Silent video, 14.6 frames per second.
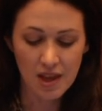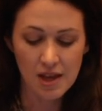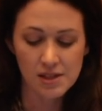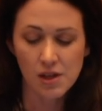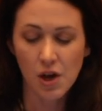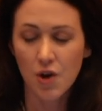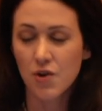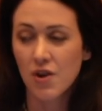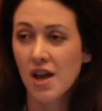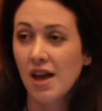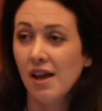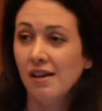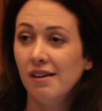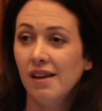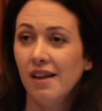So
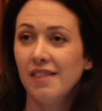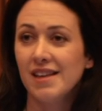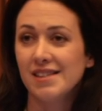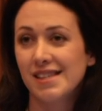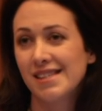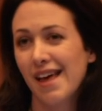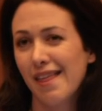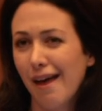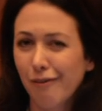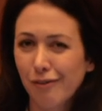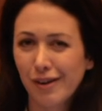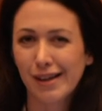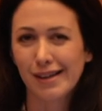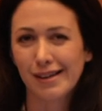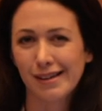there's a South
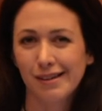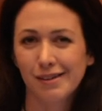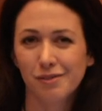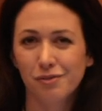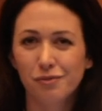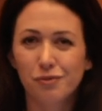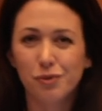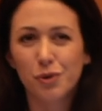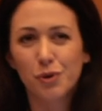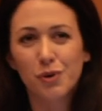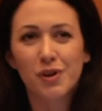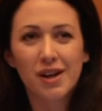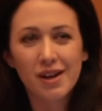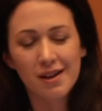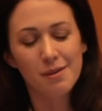African
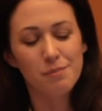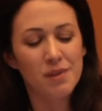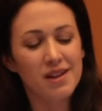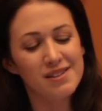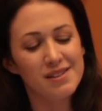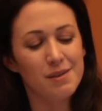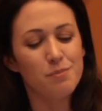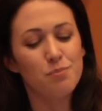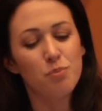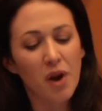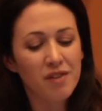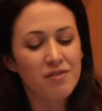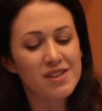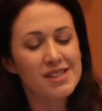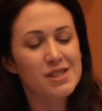food
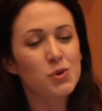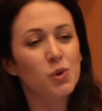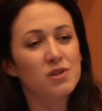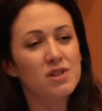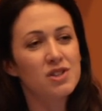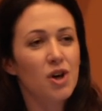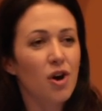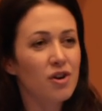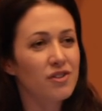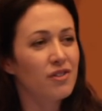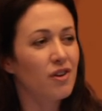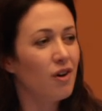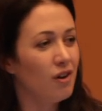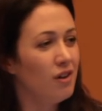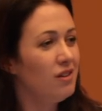breakfast called a toad in
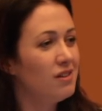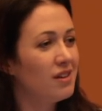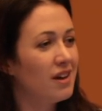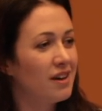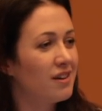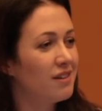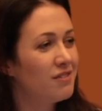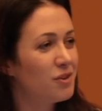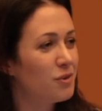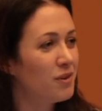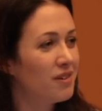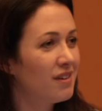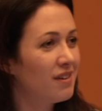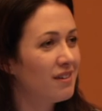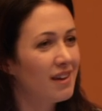the hole. I don't know if
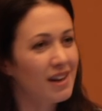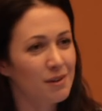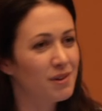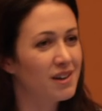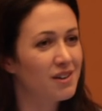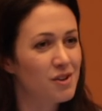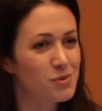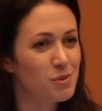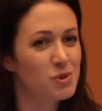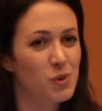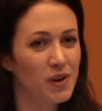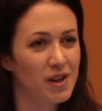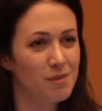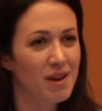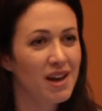anyone knows what I'm
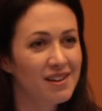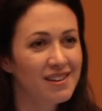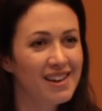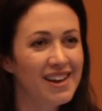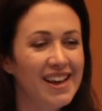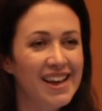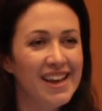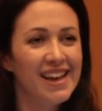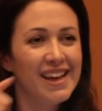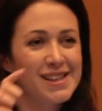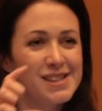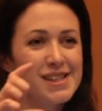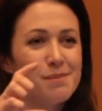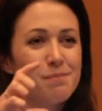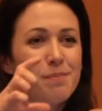talking about.
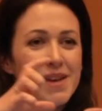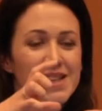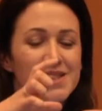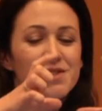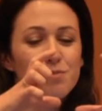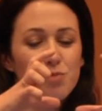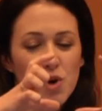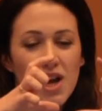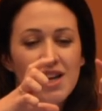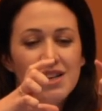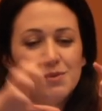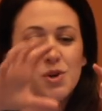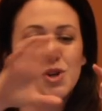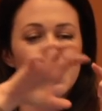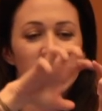It's a piece of bread
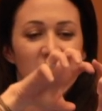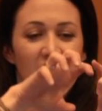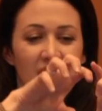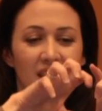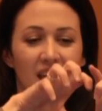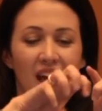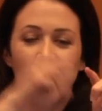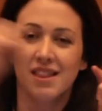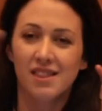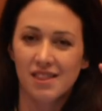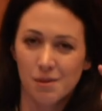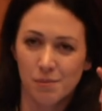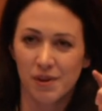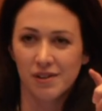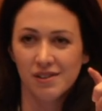where you take out
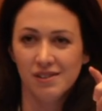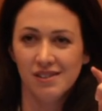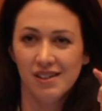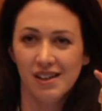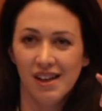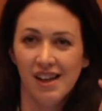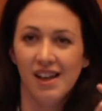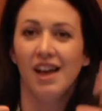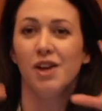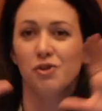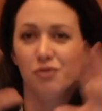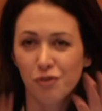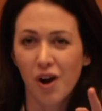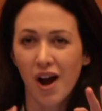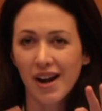the middle and you
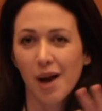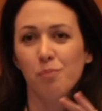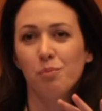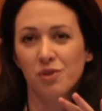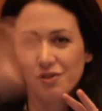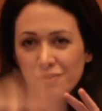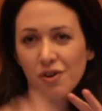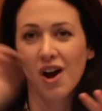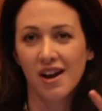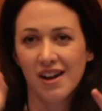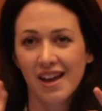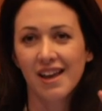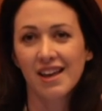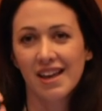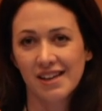fry it up with a fried
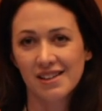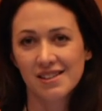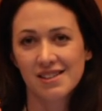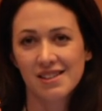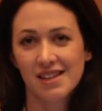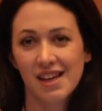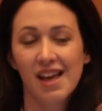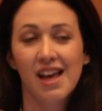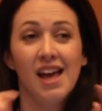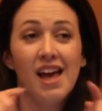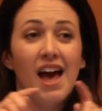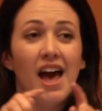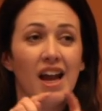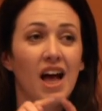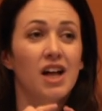egg in it.
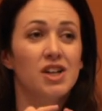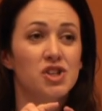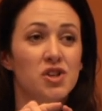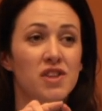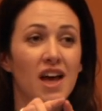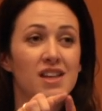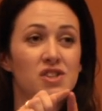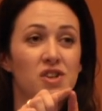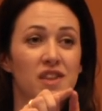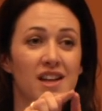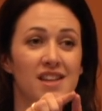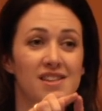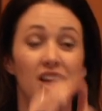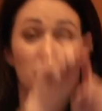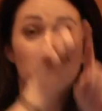And I'll do that so that
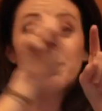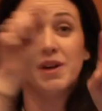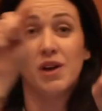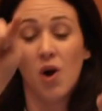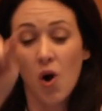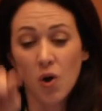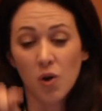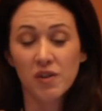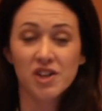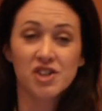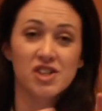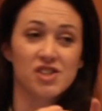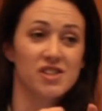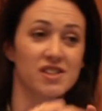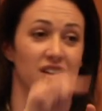it's such a big hole that
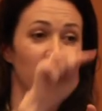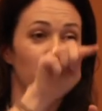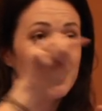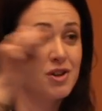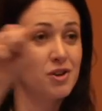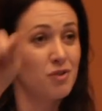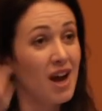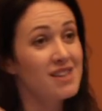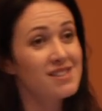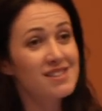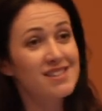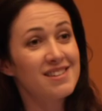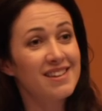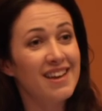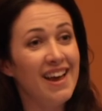she's just left with the
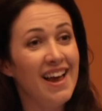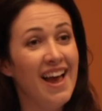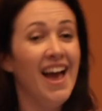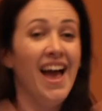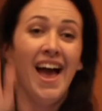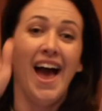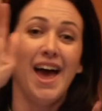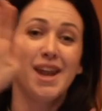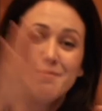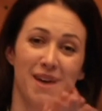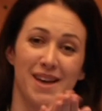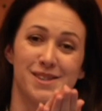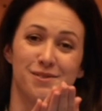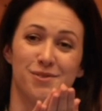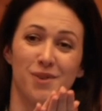crust and a
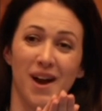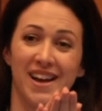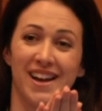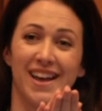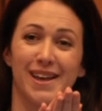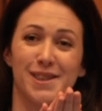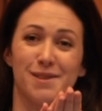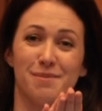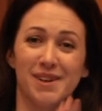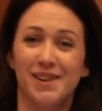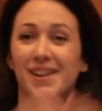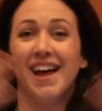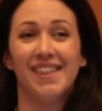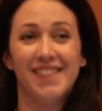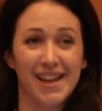massive fried egg in the middle,
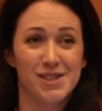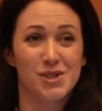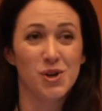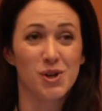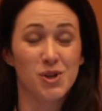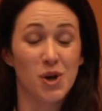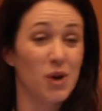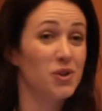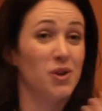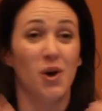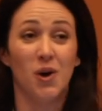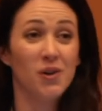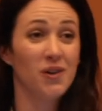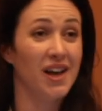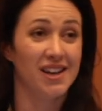and that's her toad in the
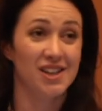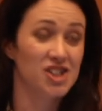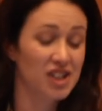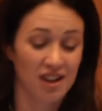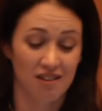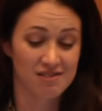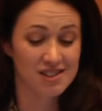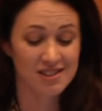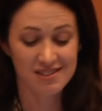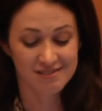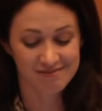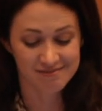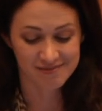hole, and she loves it.